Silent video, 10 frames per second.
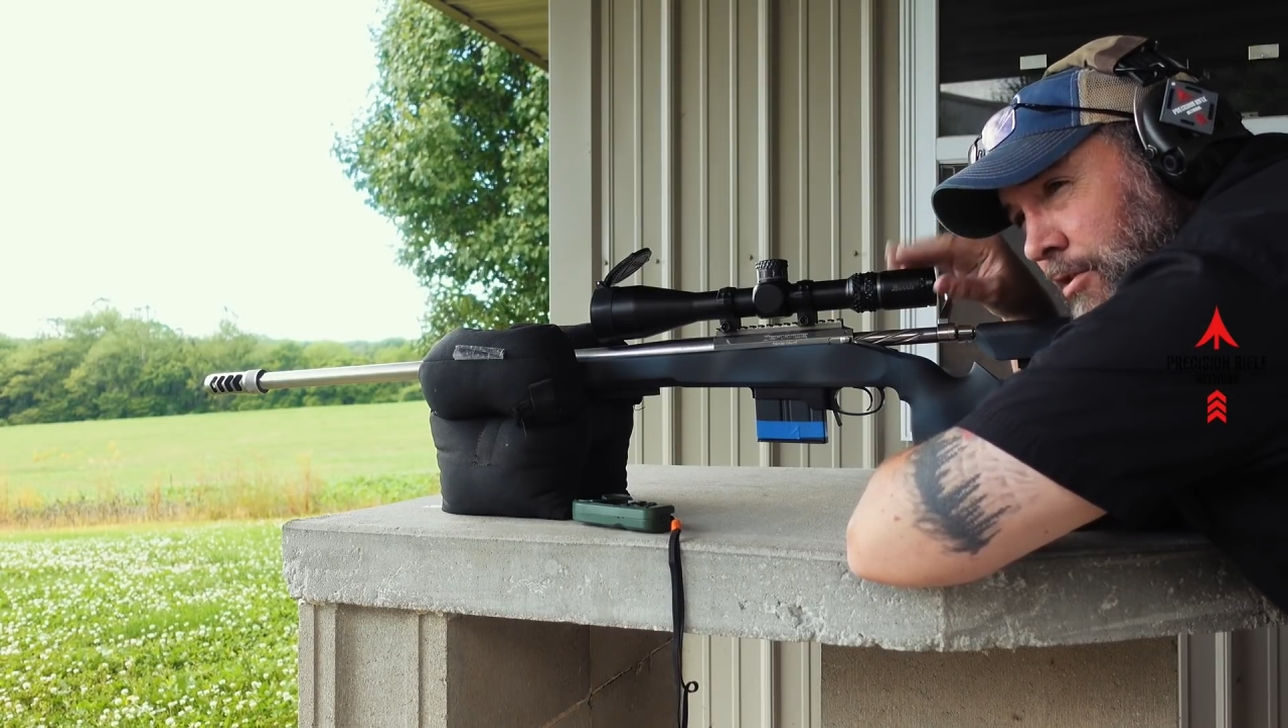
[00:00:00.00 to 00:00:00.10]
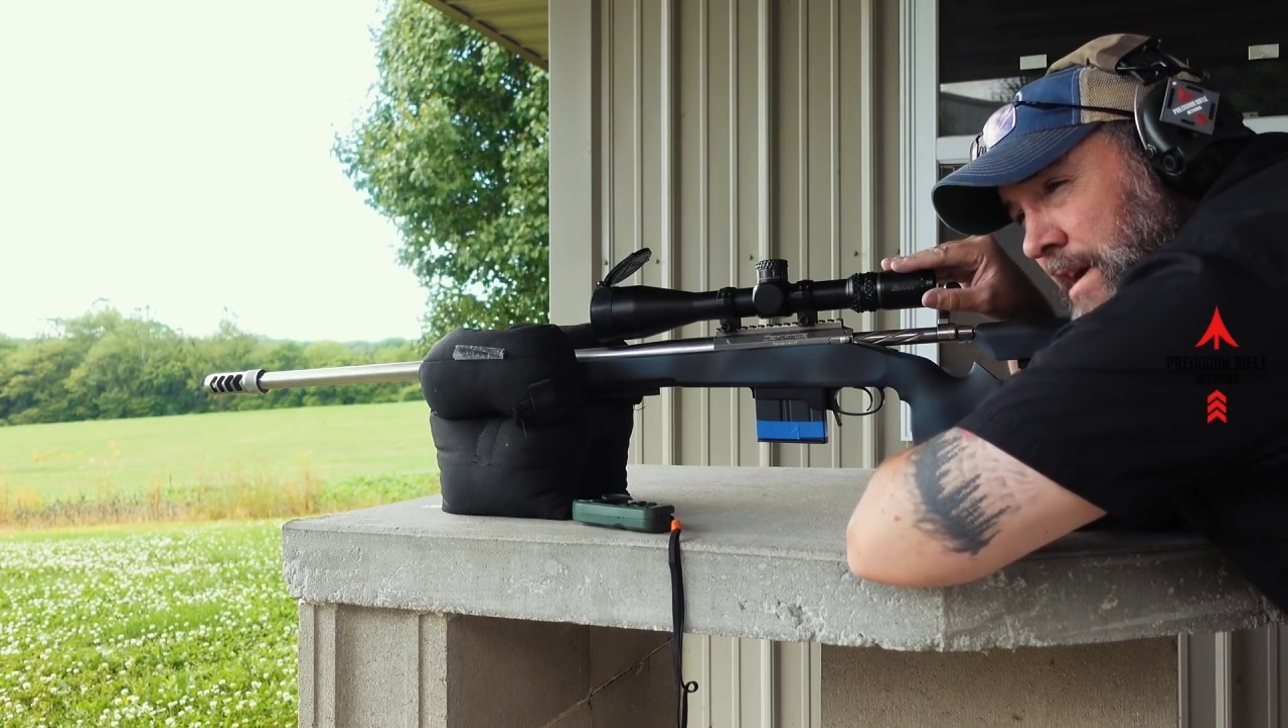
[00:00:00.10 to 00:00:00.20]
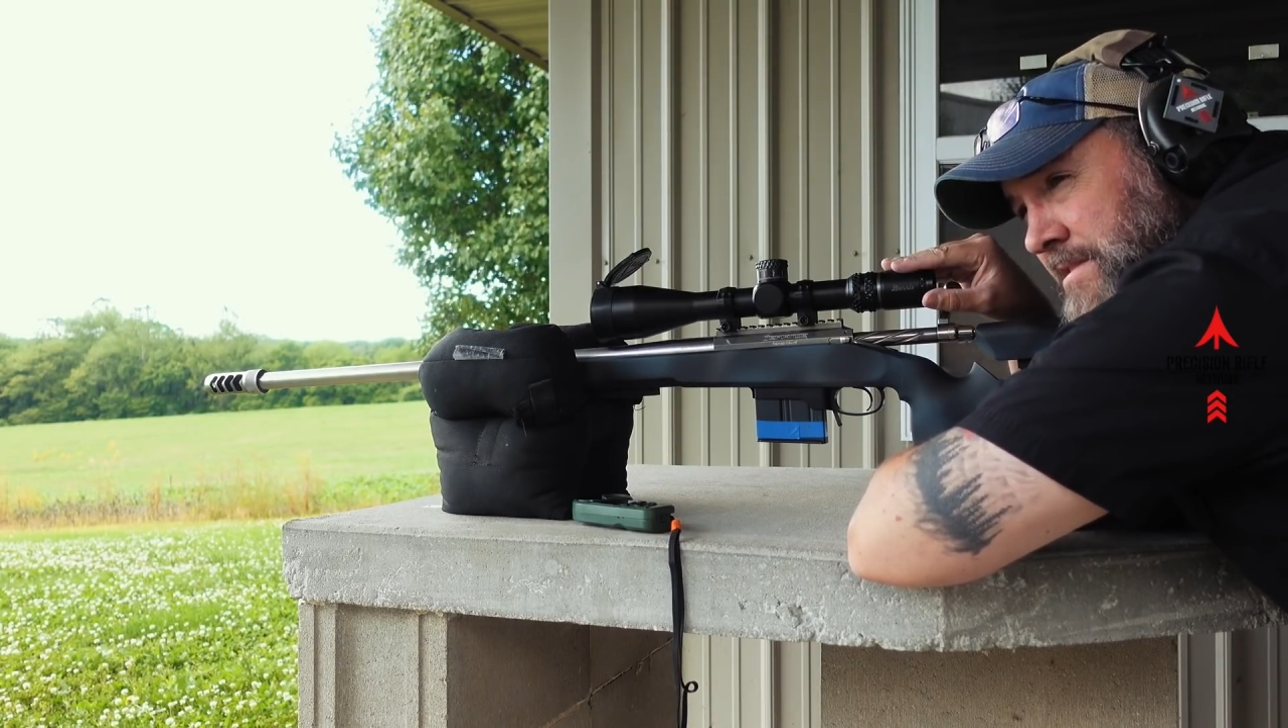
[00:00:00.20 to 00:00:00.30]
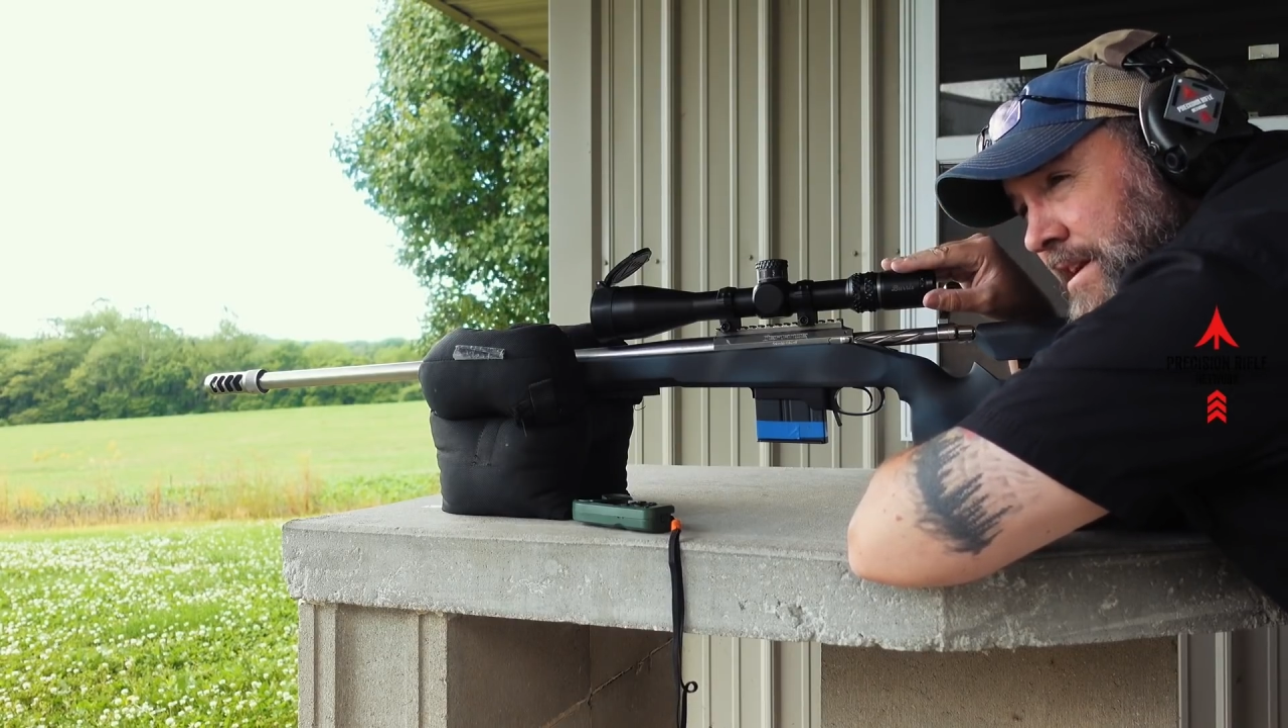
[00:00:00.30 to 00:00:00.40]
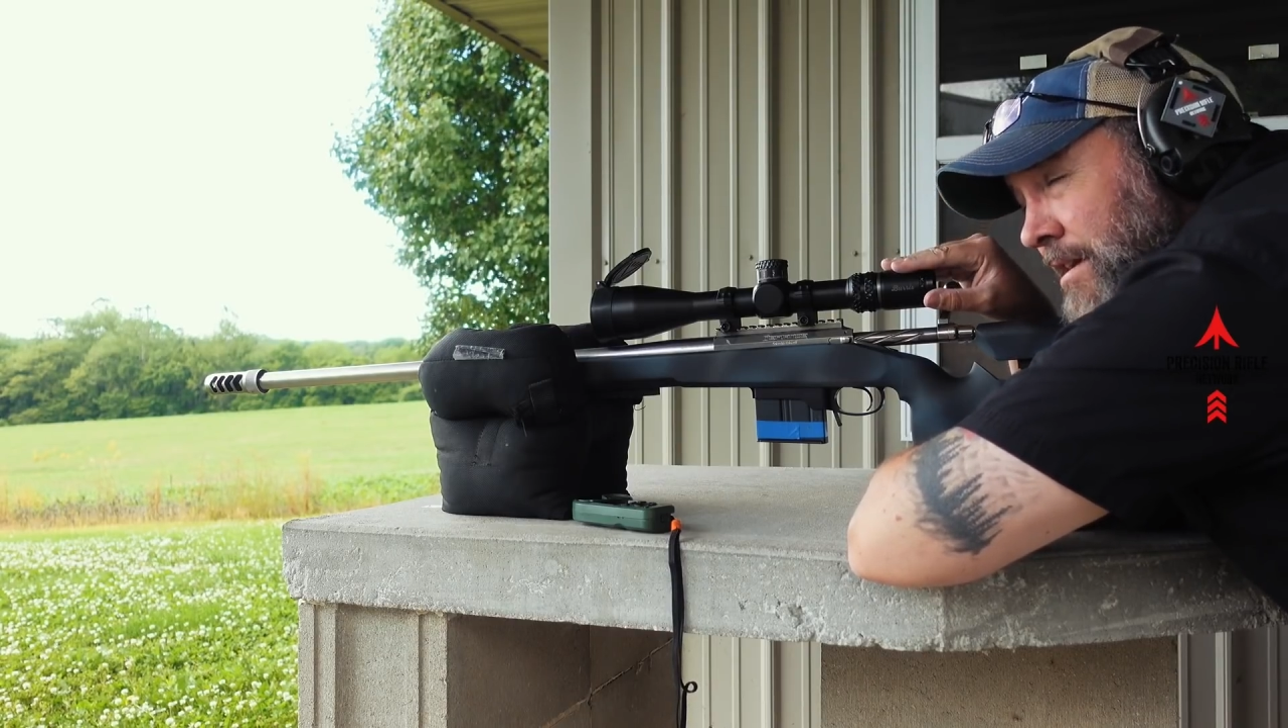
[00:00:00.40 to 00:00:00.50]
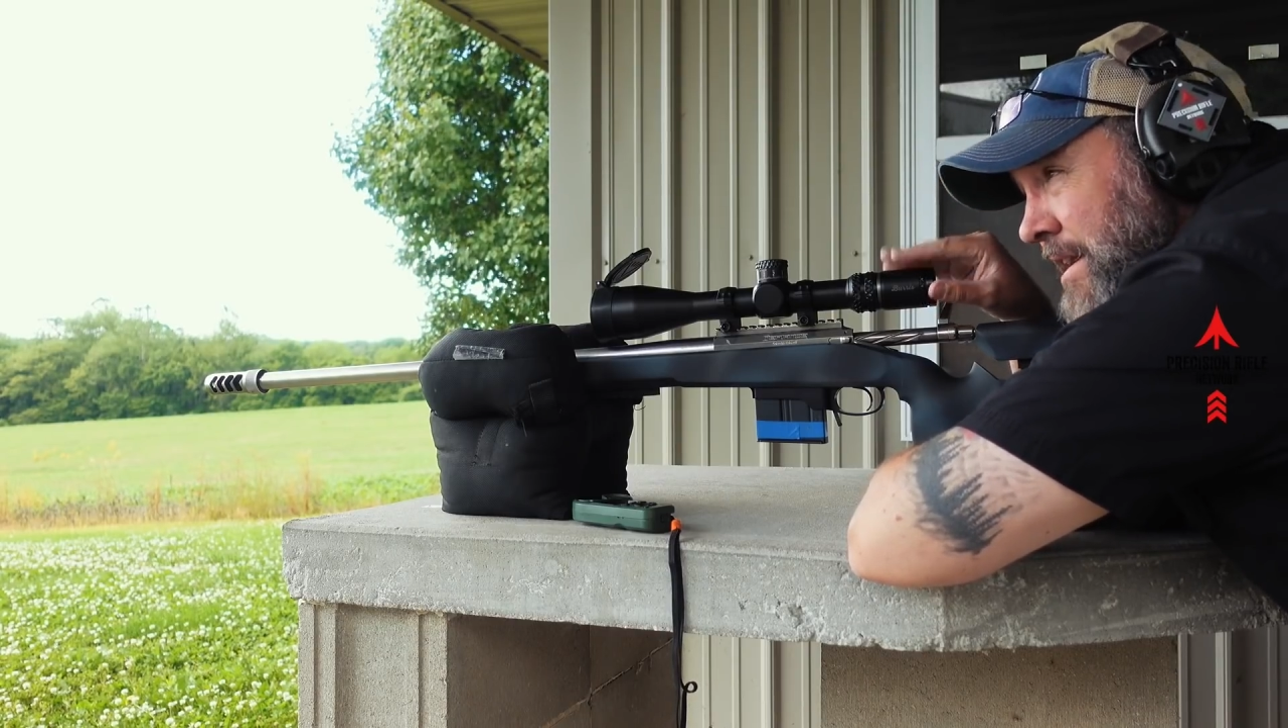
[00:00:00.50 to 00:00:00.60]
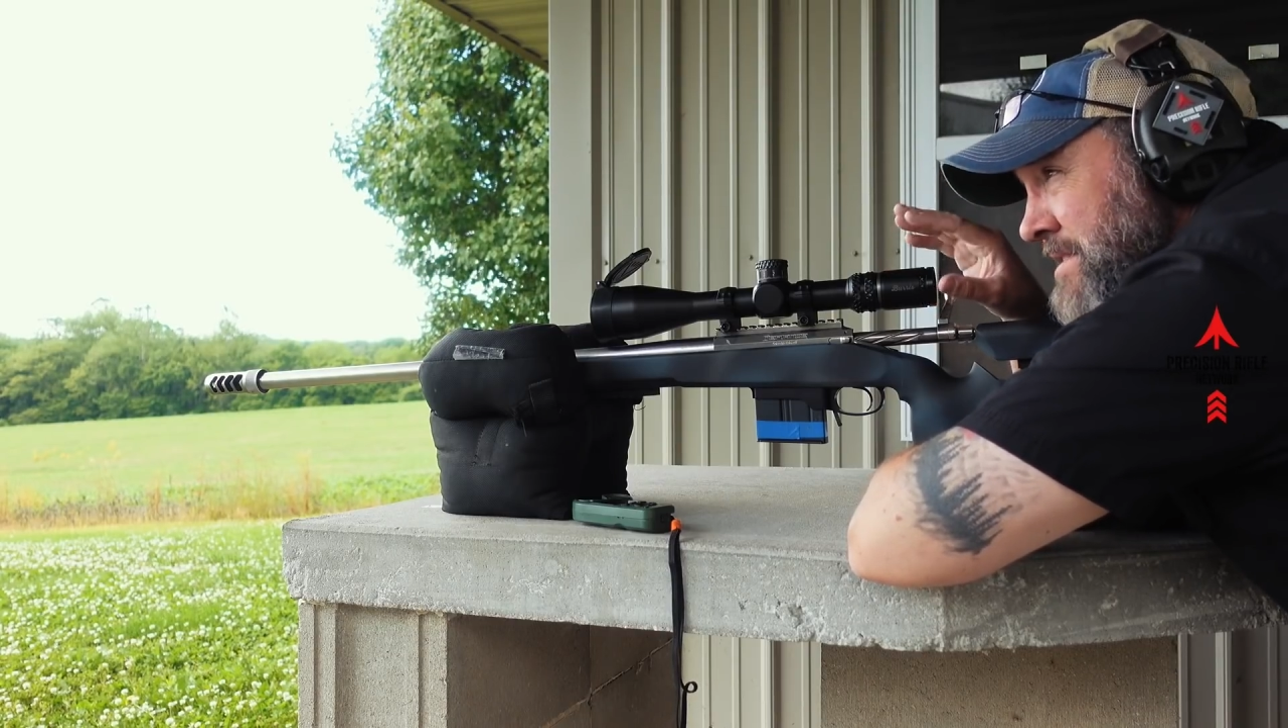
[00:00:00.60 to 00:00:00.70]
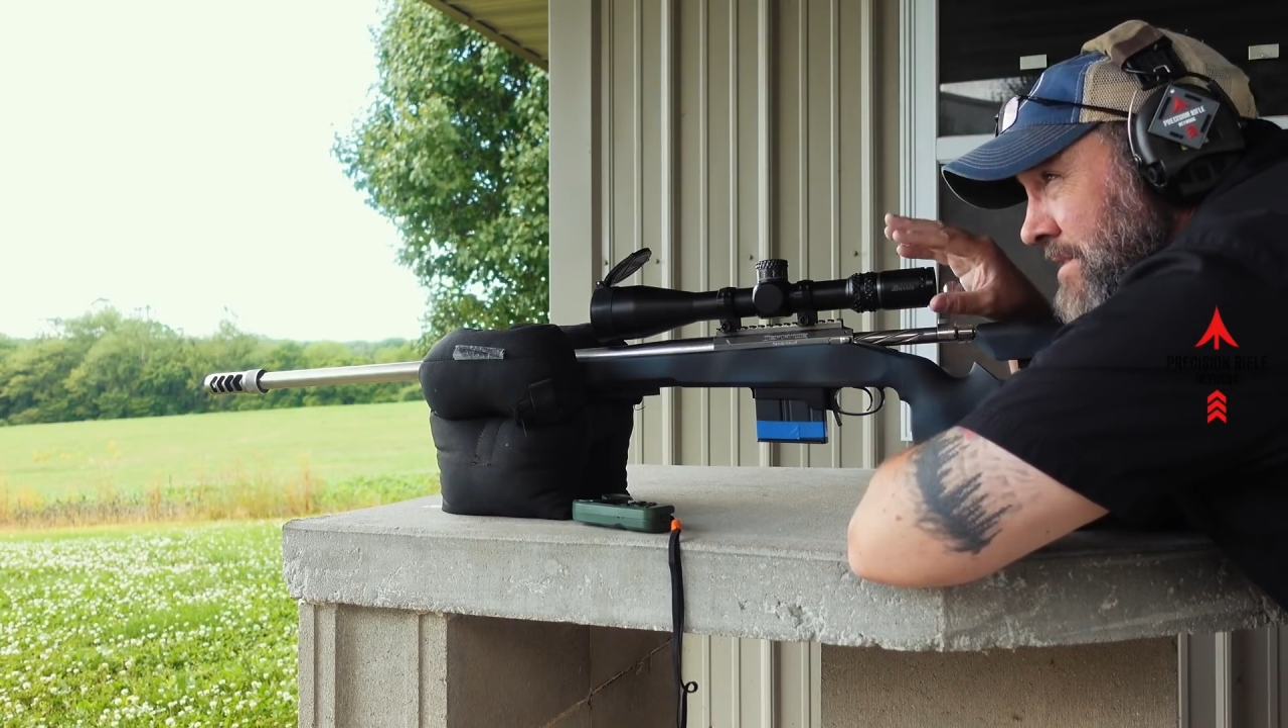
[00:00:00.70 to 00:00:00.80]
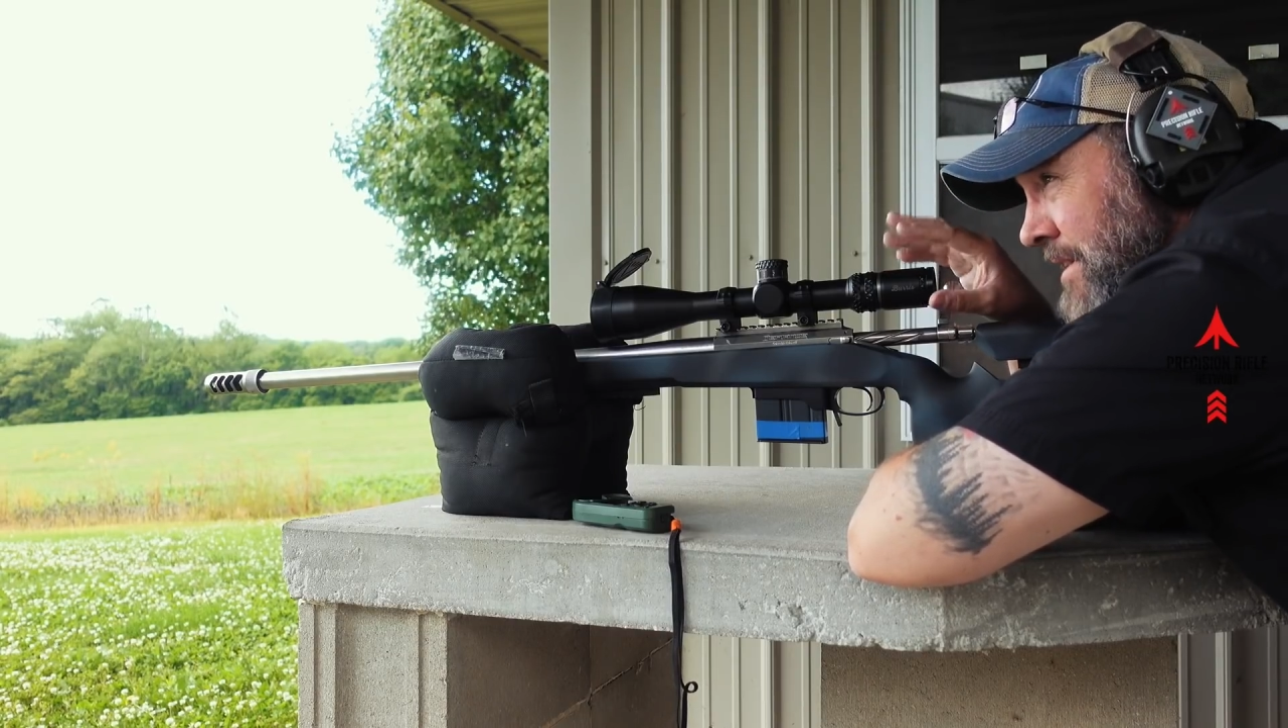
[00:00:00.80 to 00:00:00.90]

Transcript: crosshair, it's